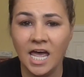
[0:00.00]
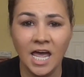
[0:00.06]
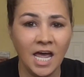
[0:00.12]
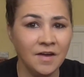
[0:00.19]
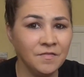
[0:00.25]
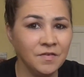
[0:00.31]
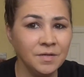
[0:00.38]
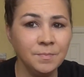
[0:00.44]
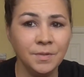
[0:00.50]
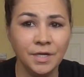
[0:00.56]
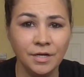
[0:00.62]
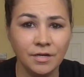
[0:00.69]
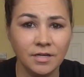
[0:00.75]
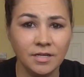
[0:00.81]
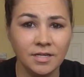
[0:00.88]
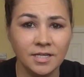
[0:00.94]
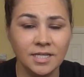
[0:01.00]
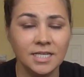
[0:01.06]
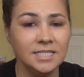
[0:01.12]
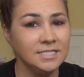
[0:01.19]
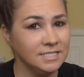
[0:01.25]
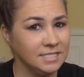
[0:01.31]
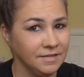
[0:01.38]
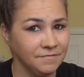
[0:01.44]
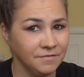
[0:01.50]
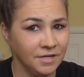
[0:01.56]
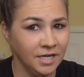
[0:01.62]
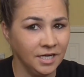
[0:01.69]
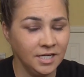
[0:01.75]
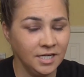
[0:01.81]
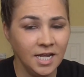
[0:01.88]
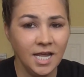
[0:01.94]
Every book is
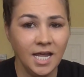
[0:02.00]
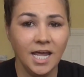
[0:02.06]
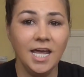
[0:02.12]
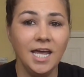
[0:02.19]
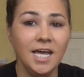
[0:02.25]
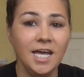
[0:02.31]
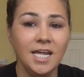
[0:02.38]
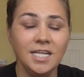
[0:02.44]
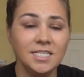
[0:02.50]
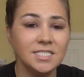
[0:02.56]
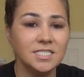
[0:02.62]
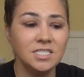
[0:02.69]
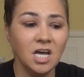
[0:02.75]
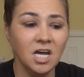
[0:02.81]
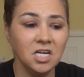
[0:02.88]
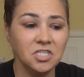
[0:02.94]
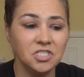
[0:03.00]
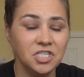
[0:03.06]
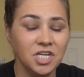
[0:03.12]
different, and it's not